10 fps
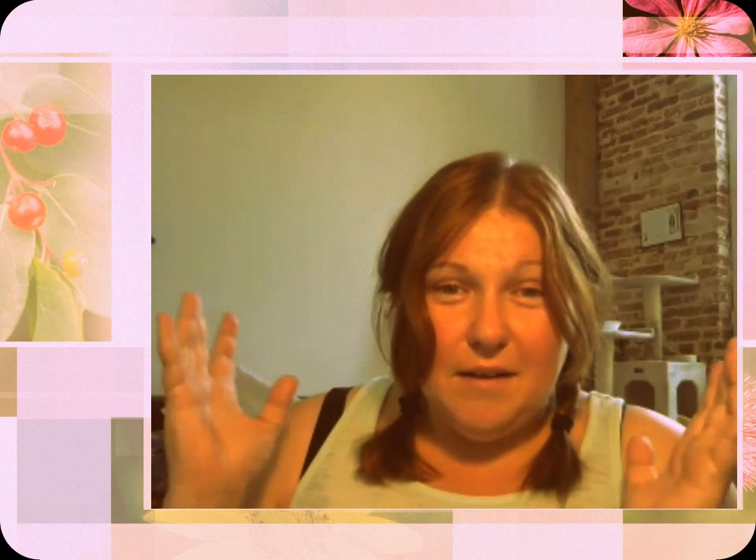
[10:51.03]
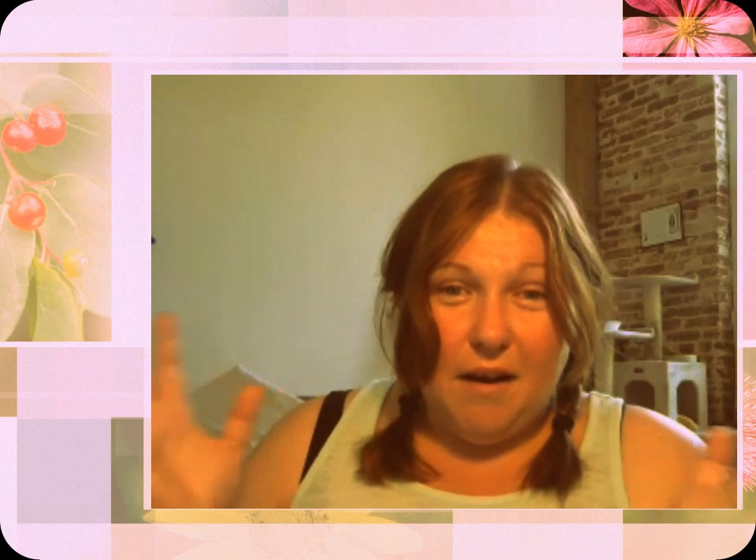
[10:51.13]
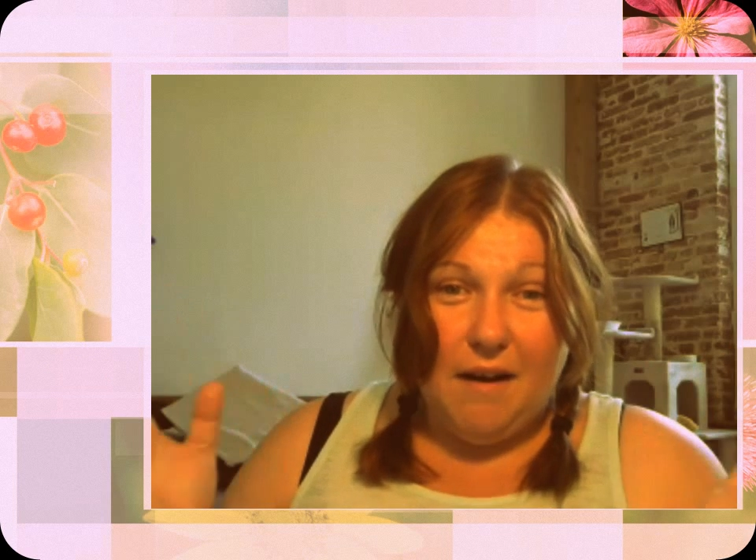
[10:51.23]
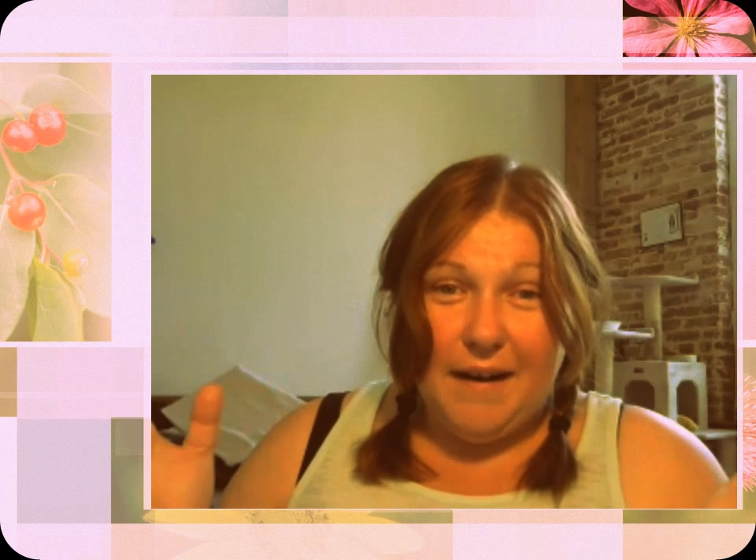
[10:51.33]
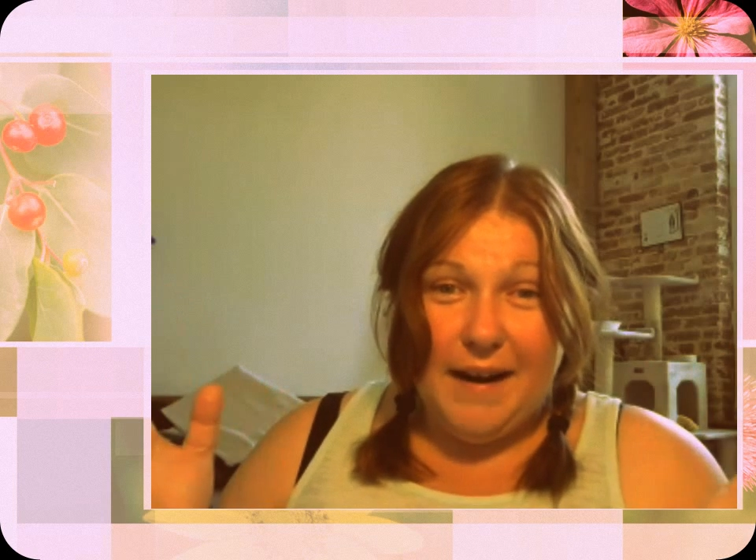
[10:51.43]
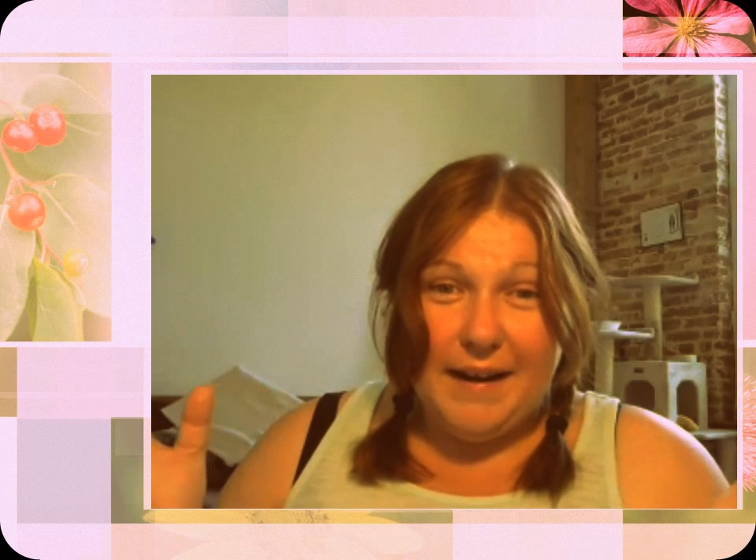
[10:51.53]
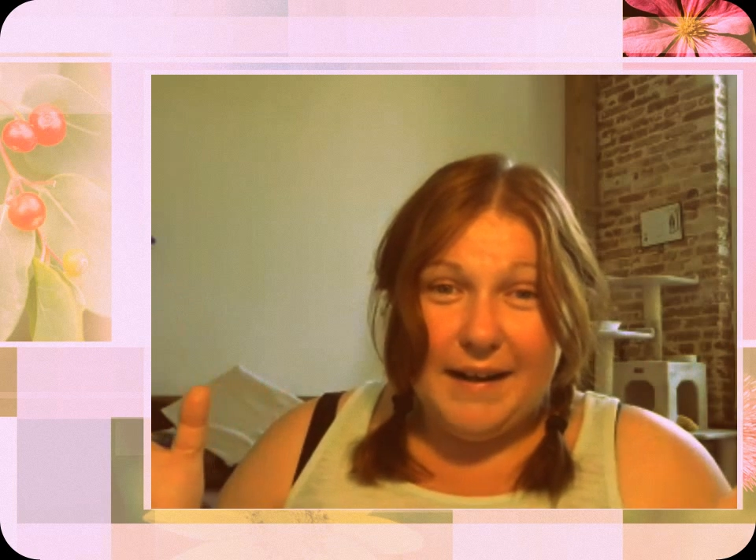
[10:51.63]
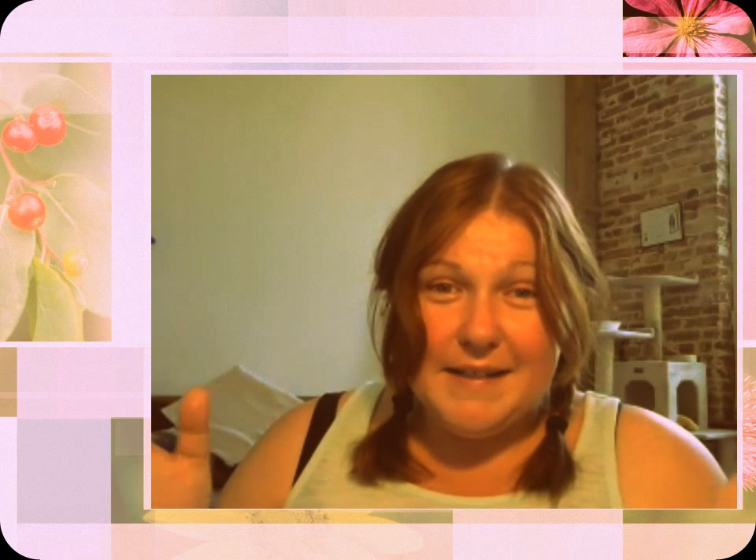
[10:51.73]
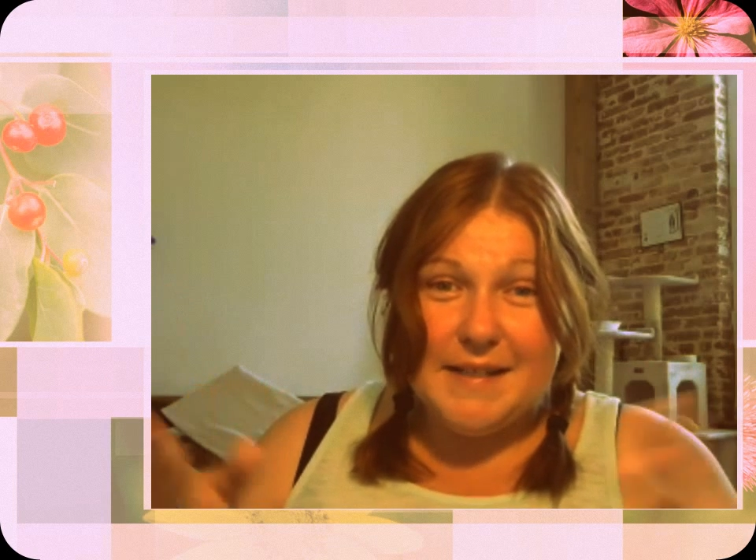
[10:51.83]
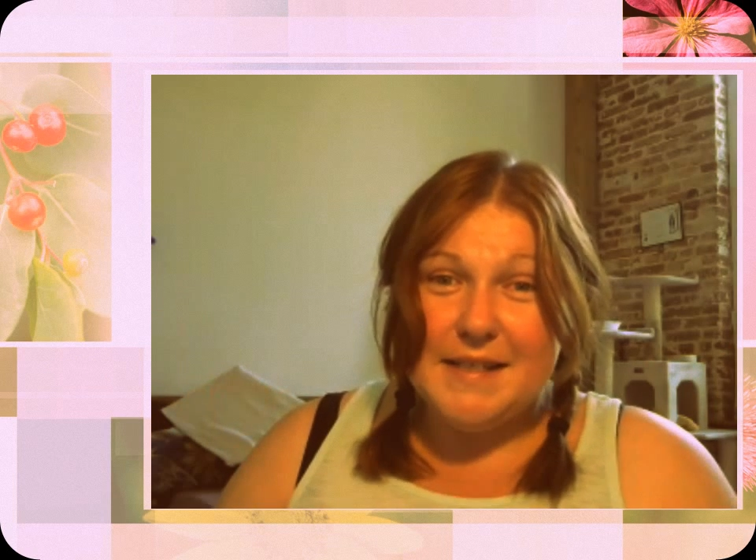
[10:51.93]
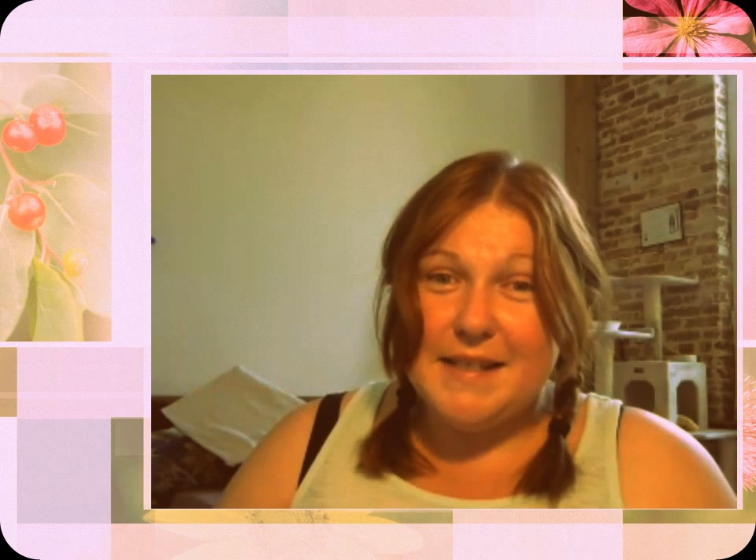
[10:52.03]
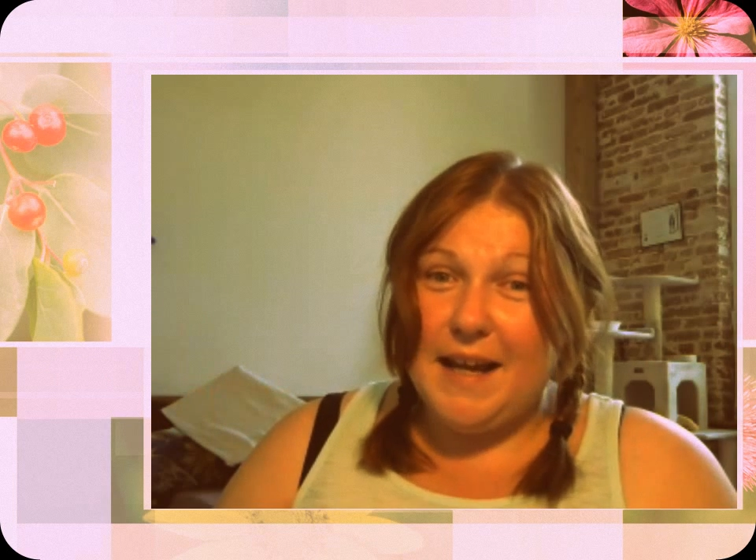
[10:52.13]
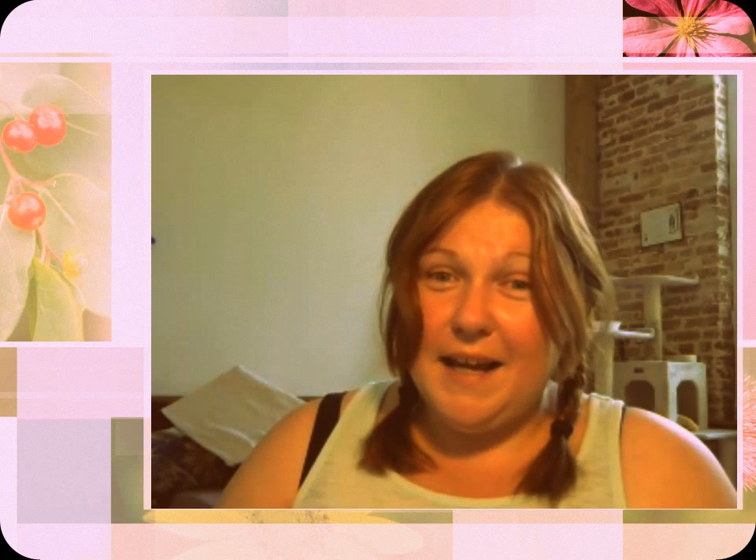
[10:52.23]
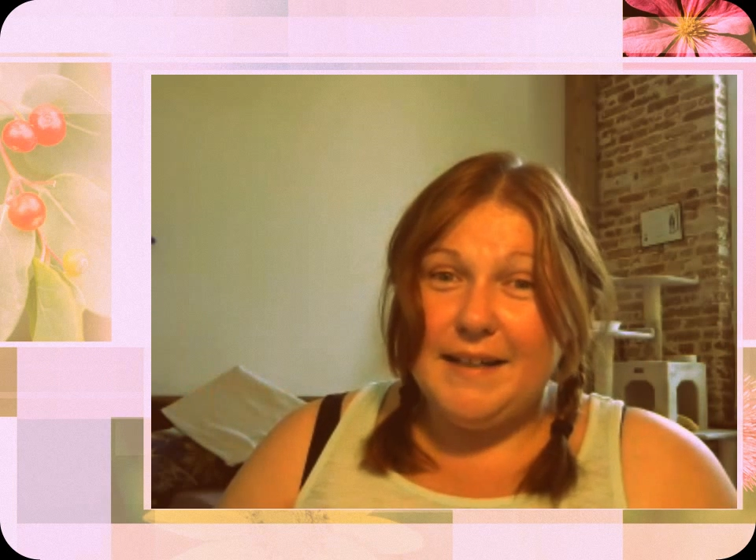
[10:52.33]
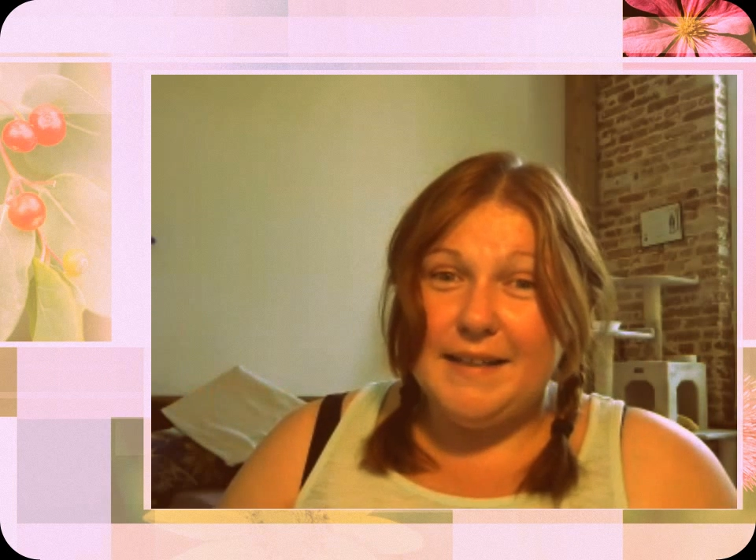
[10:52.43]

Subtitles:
All right, guys, that